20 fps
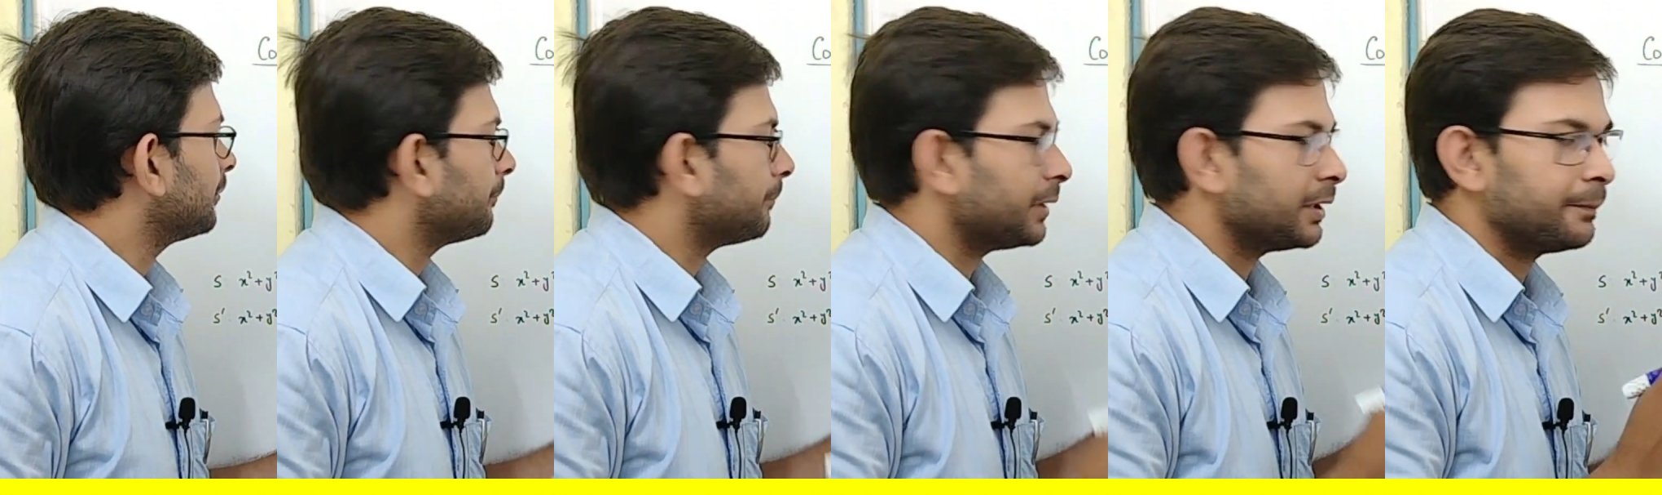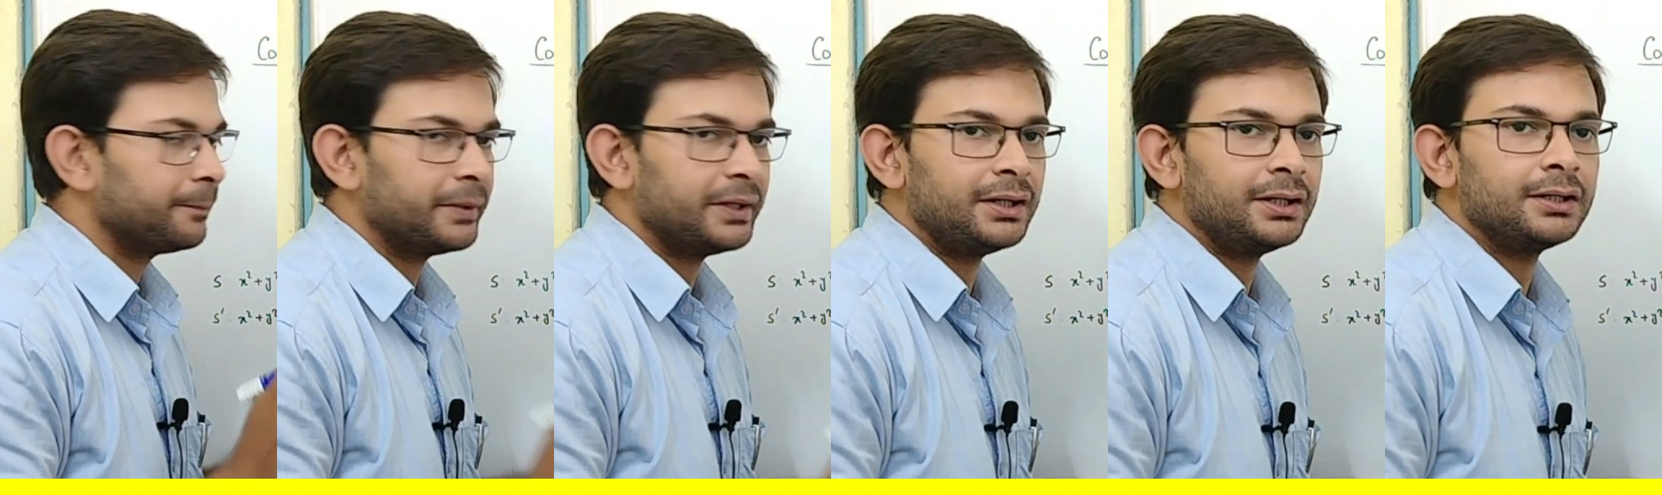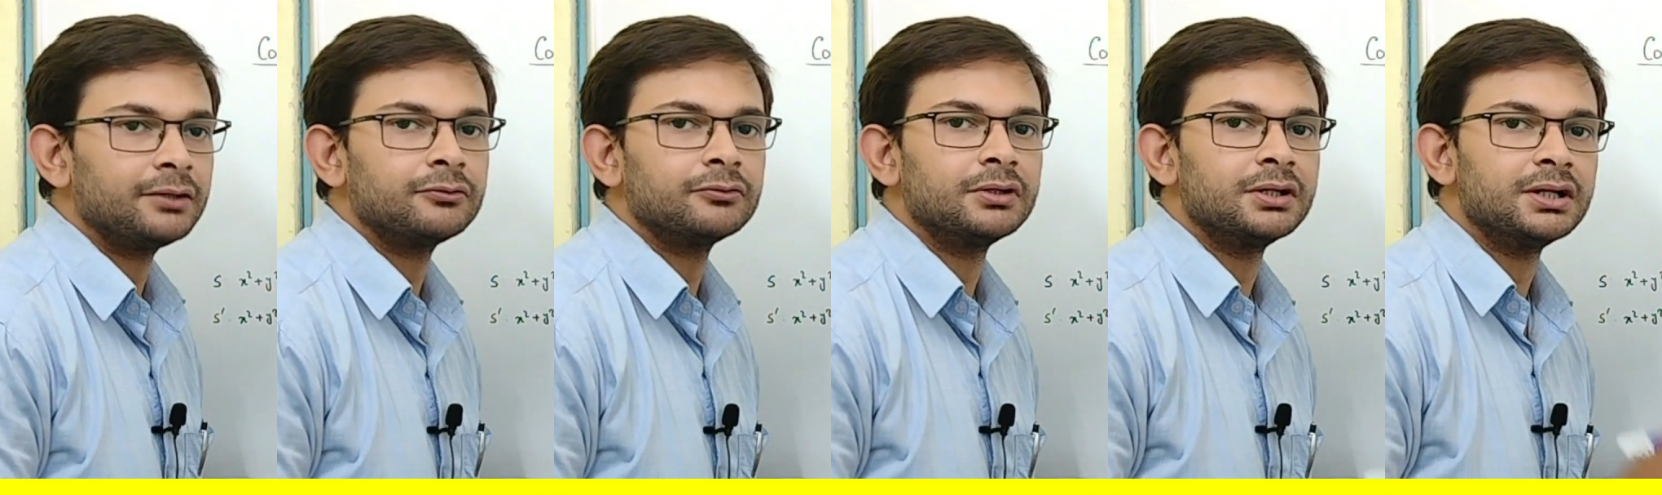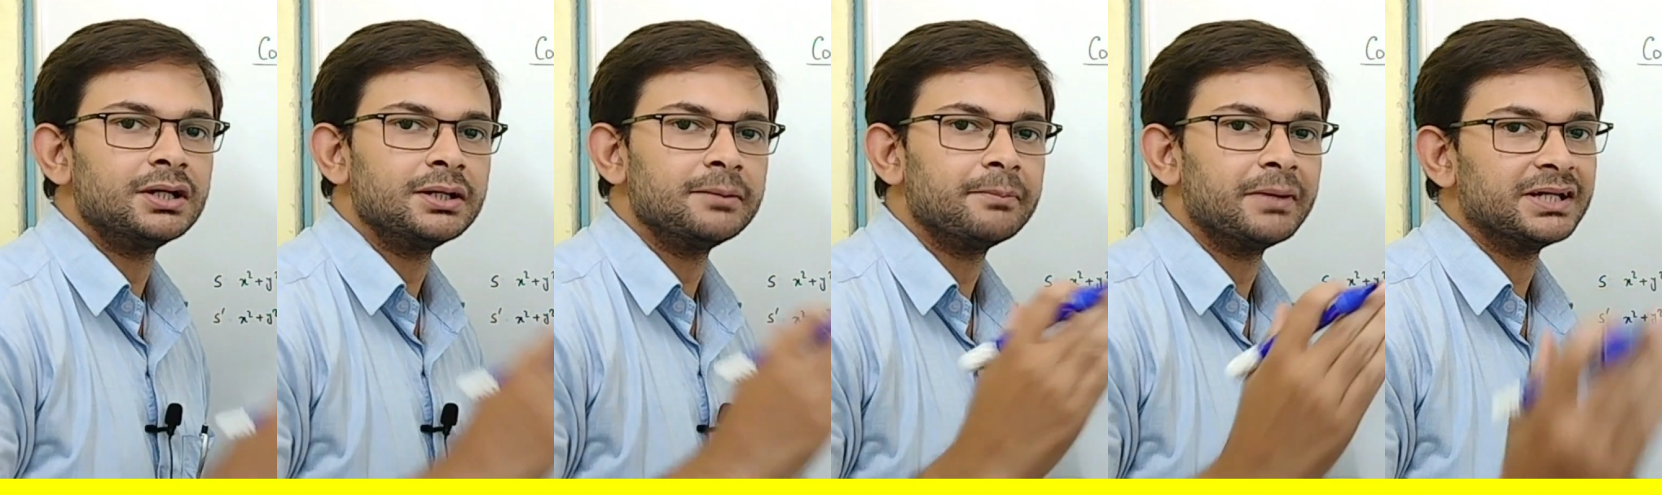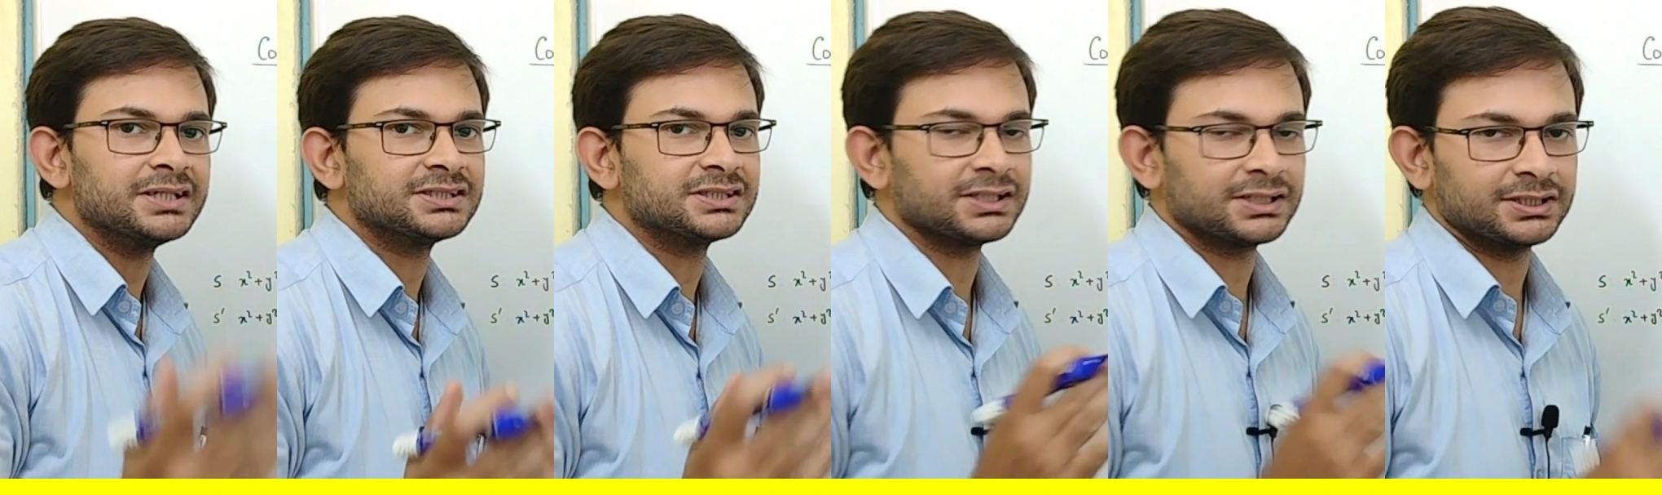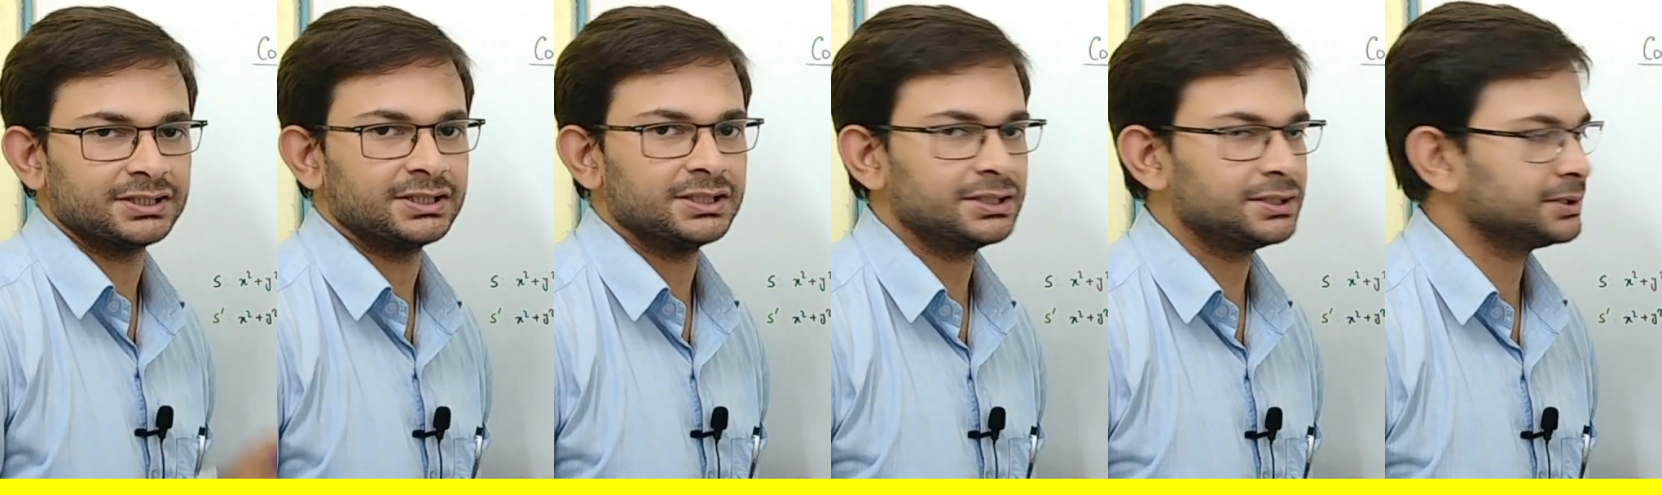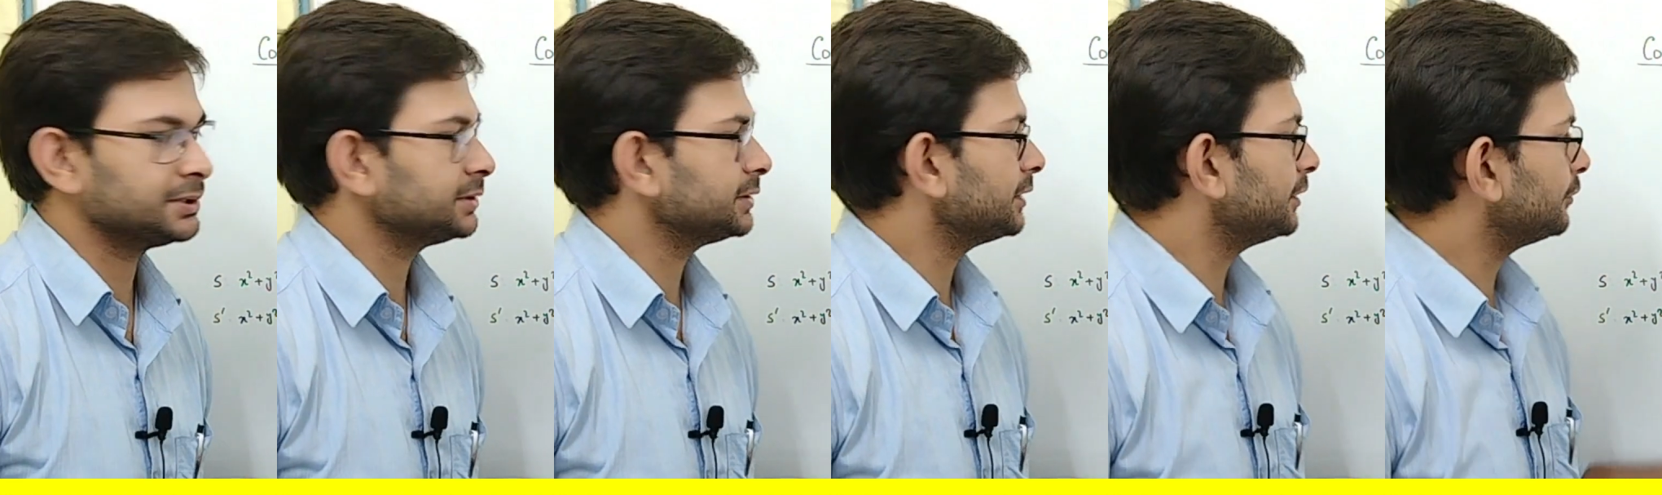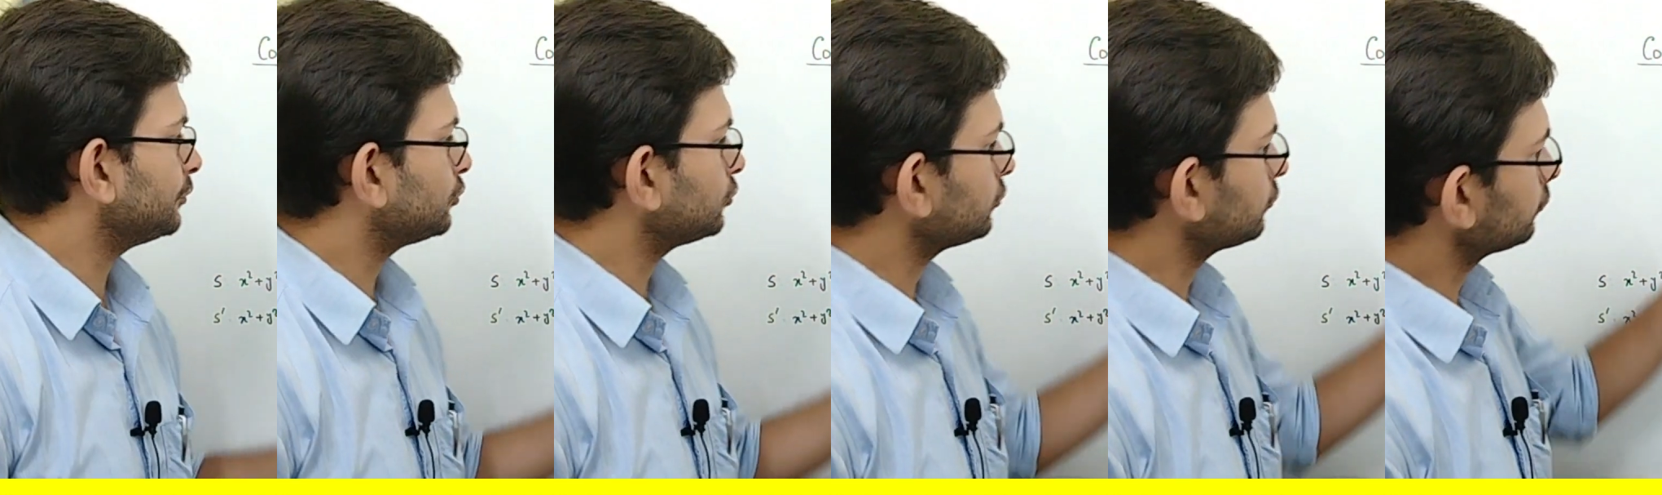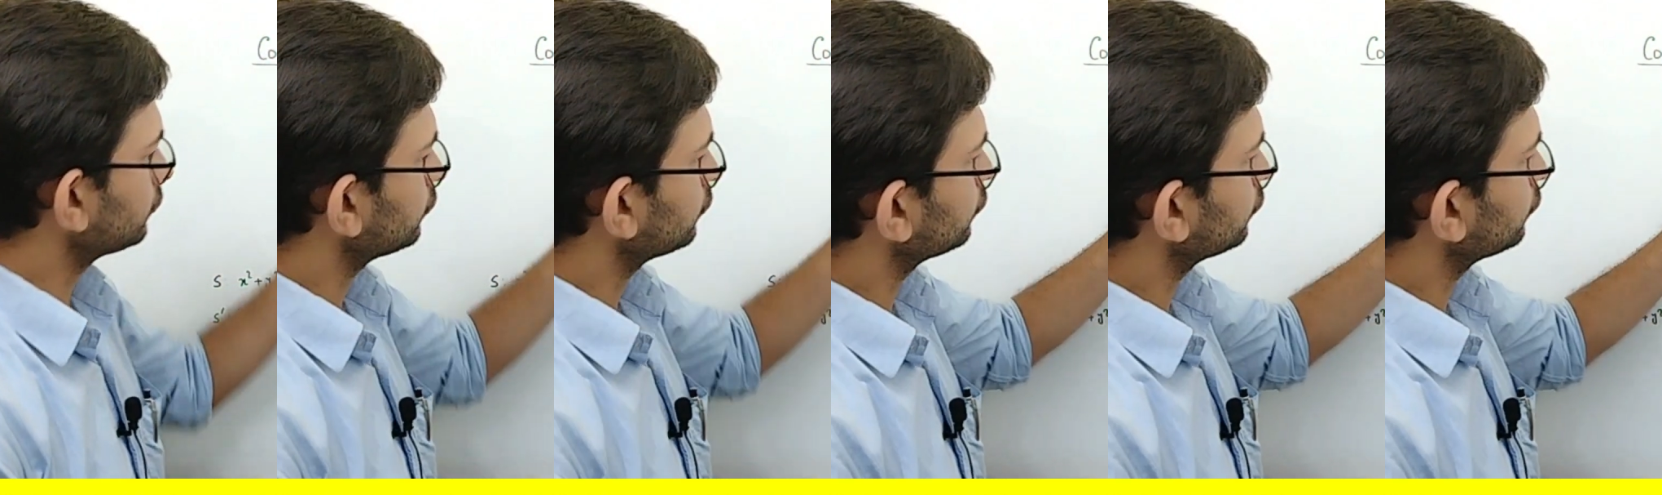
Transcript: perpendicularly bisected into